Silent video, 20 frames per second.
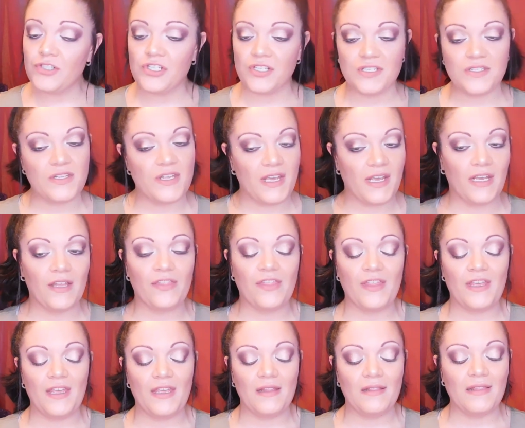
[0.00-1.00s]
just like
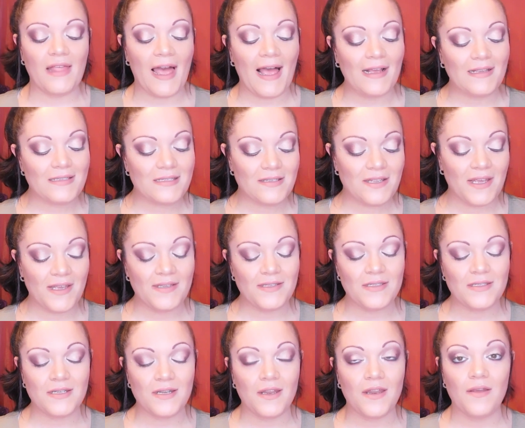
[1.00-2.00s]
the last
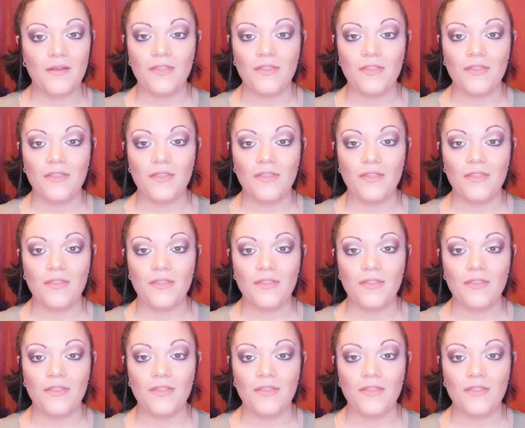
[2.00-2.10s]
list.